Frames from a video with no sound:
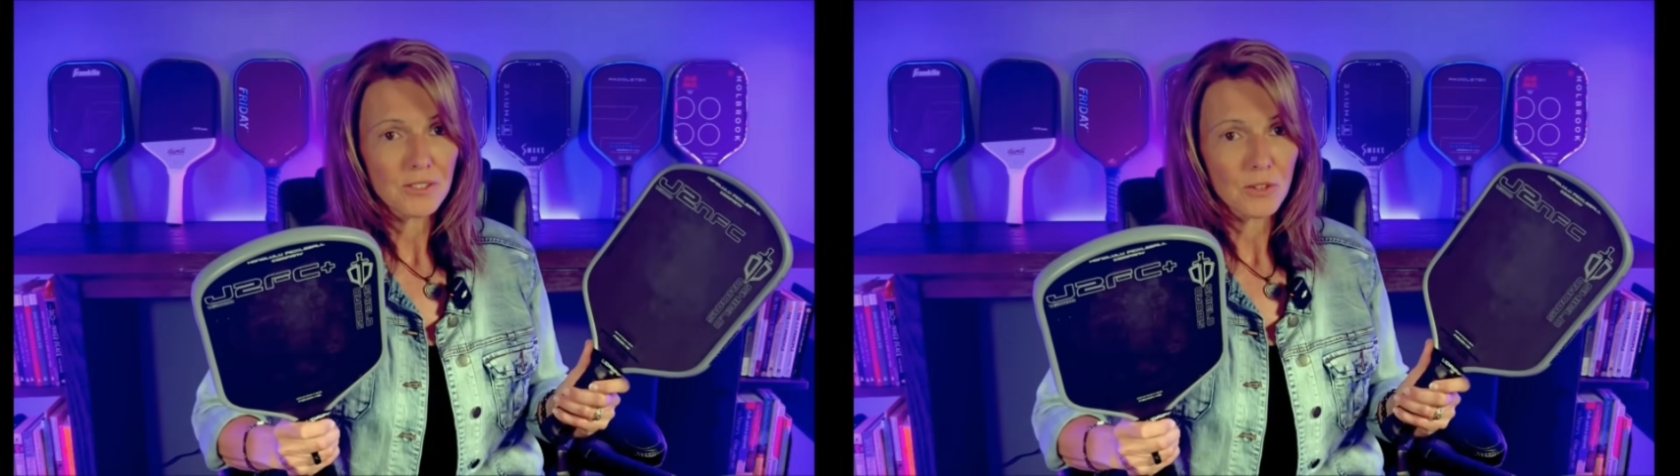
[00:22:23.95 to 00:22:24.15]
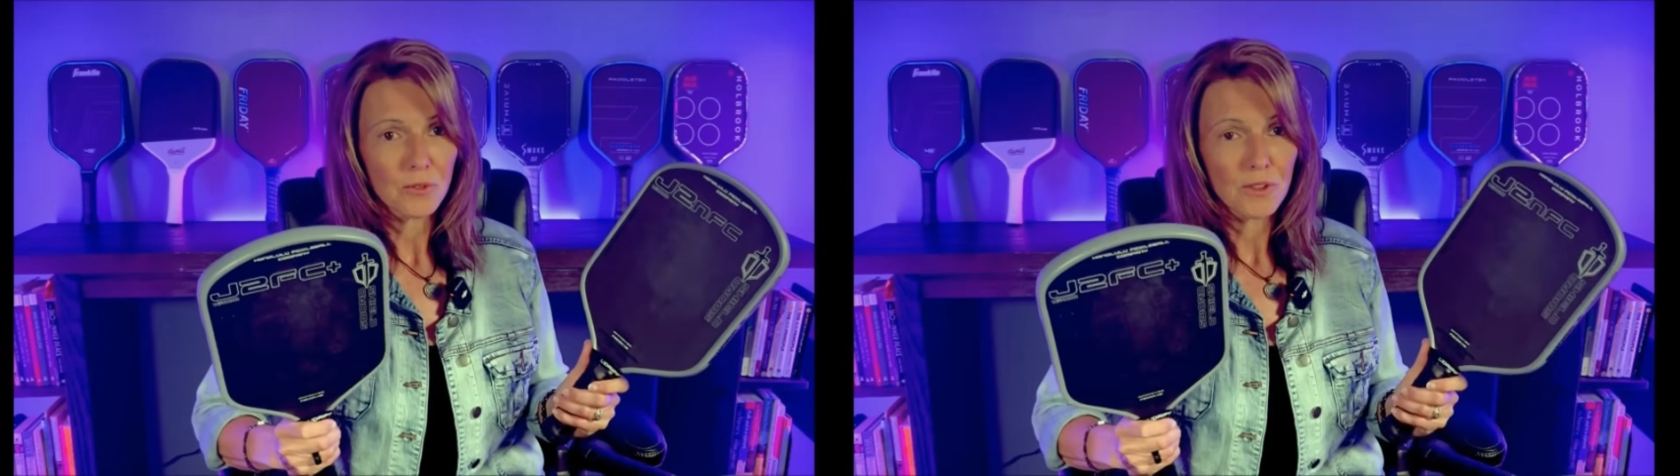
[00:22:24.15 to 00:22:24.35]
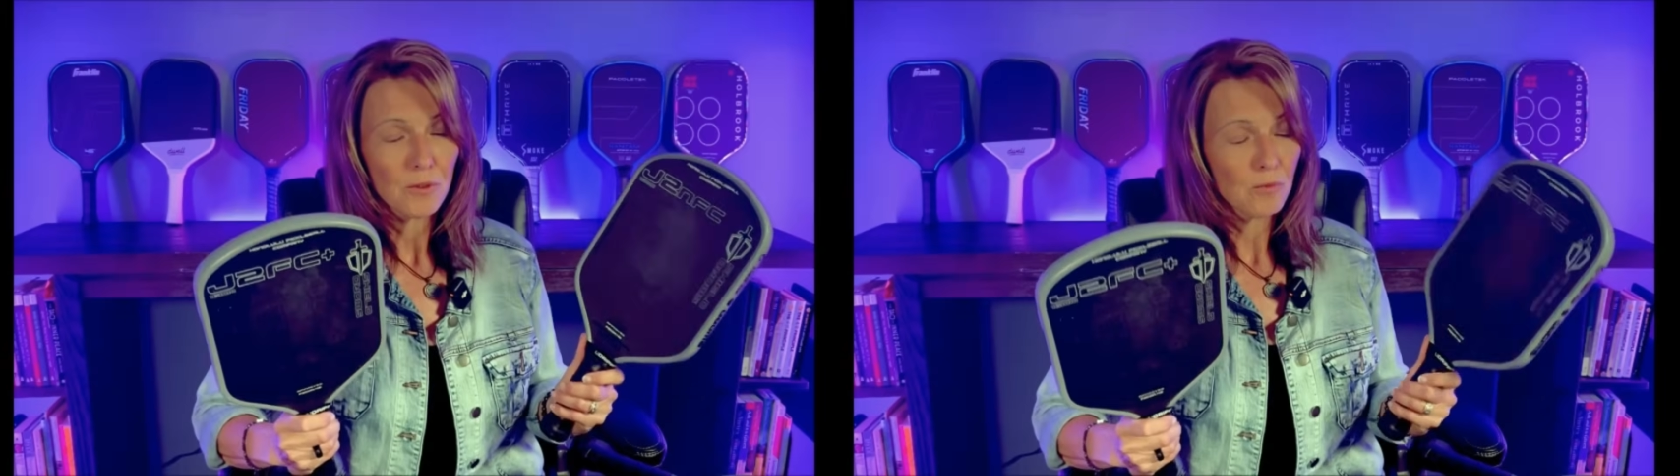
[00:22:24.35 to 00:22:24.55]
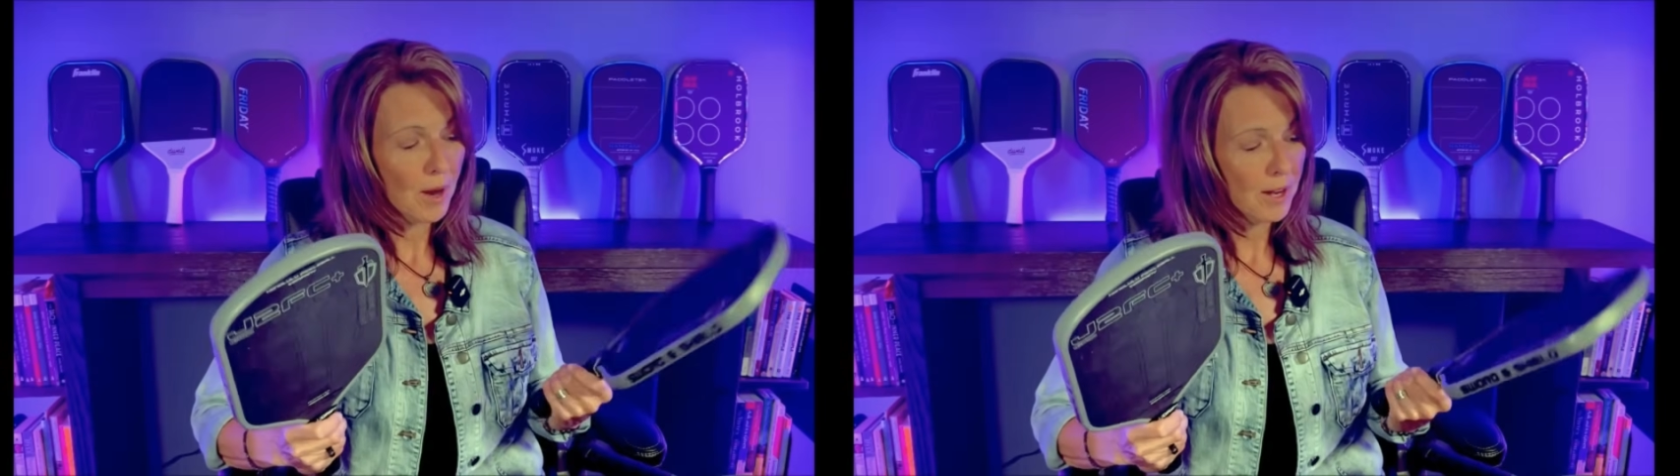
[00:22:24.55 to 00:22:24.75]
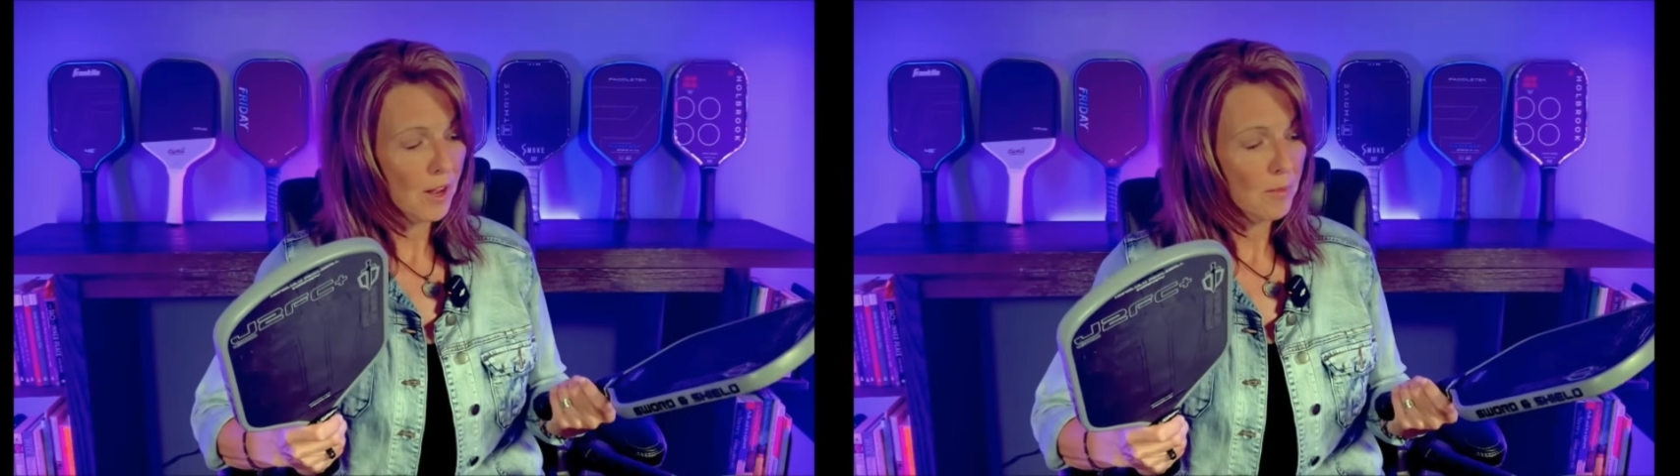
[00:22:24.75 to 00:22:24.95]
So they are
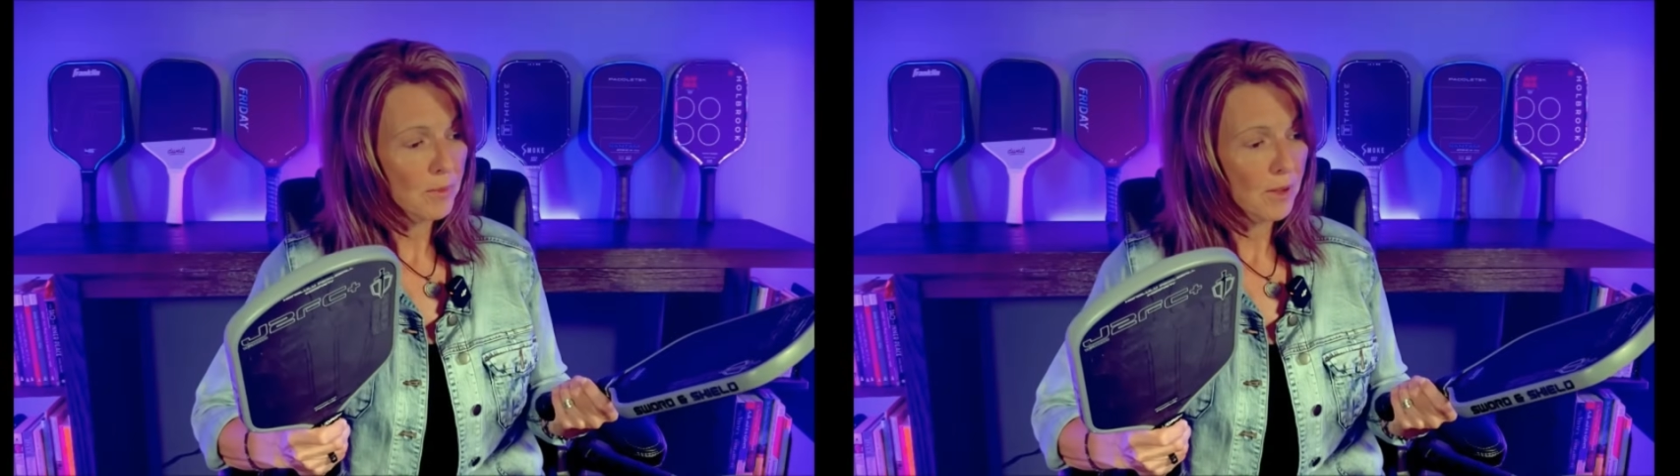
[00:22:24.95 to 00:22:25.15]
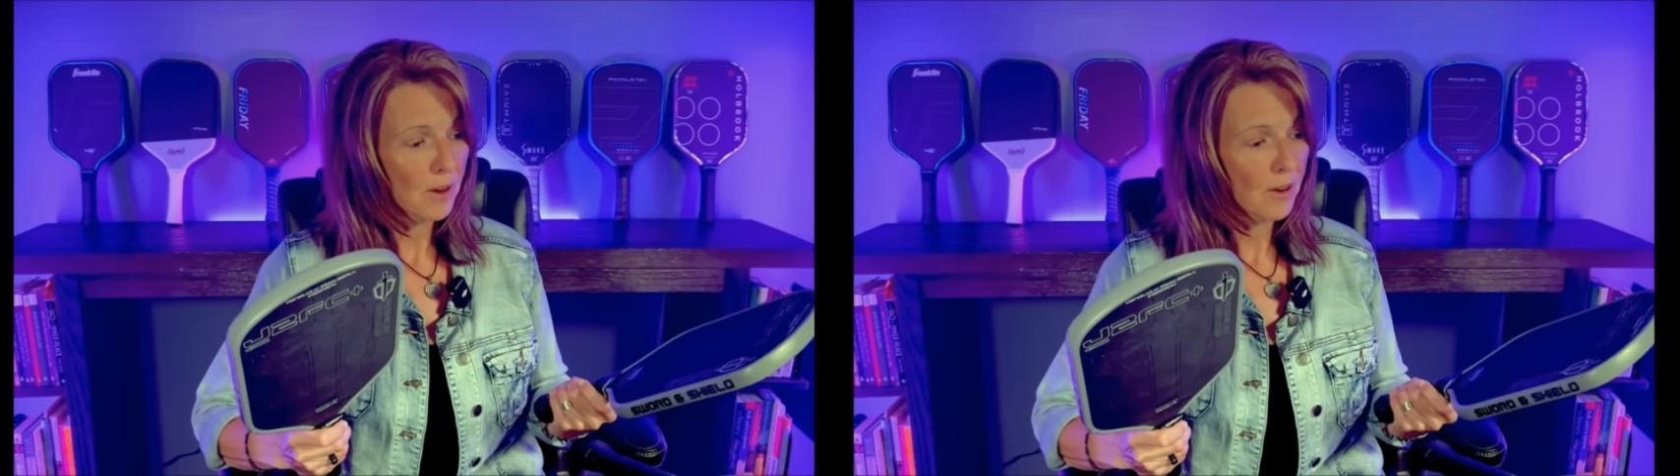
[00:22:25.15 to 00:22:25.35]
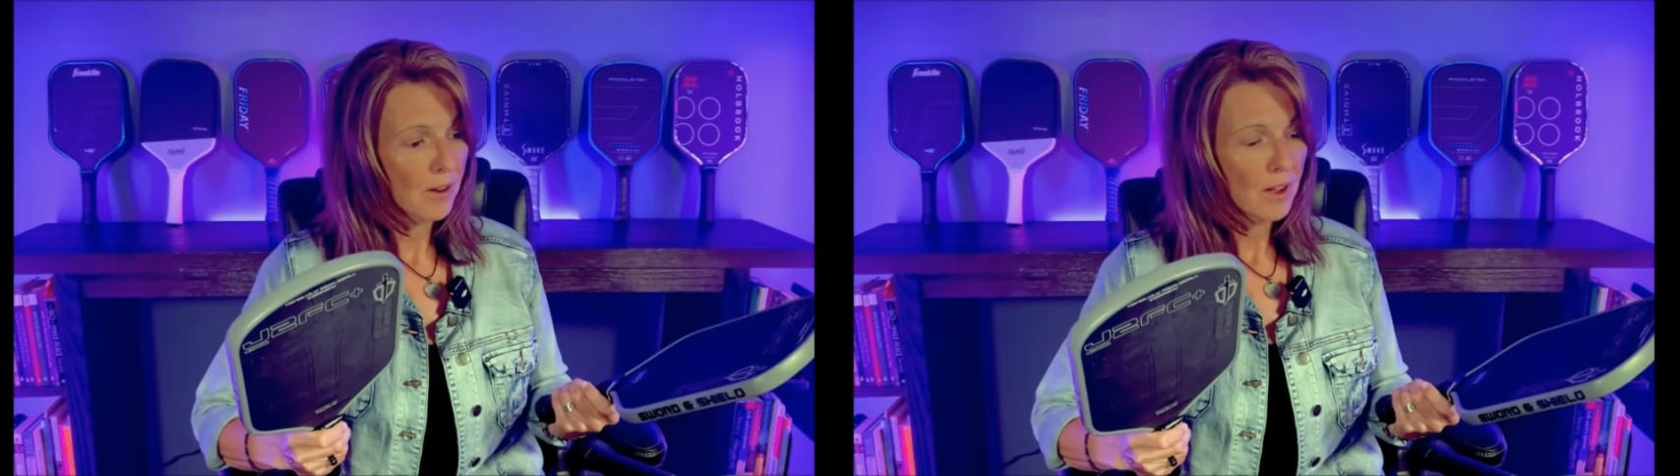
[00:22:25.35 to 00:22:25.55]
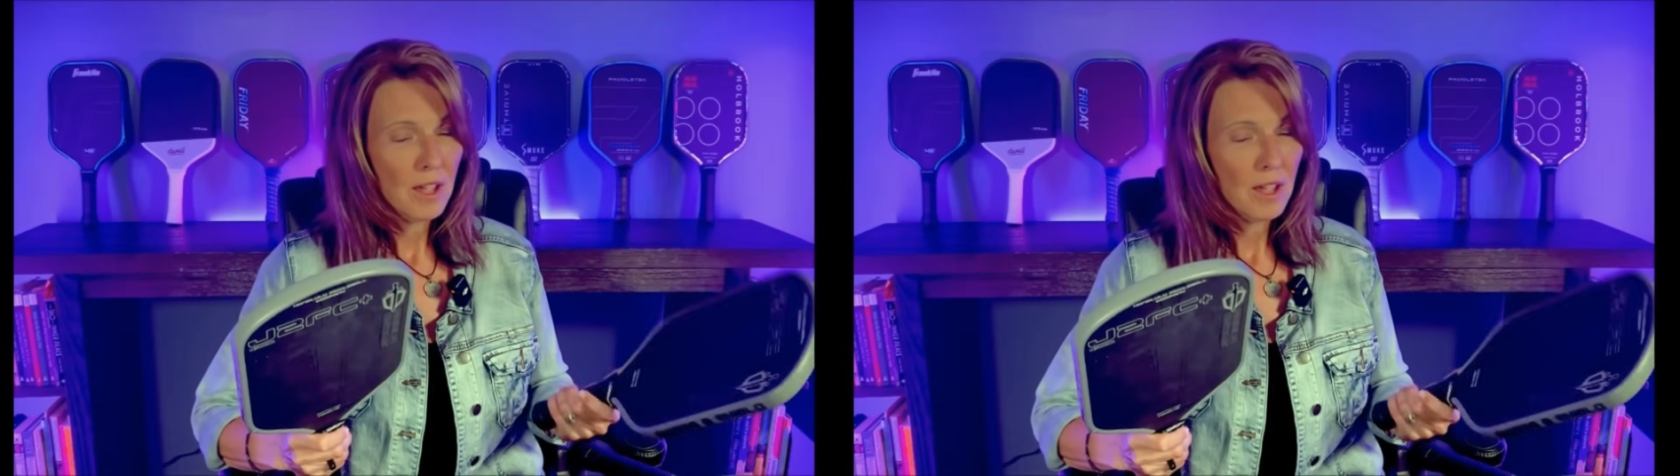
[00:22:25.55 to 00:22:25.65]
right up there.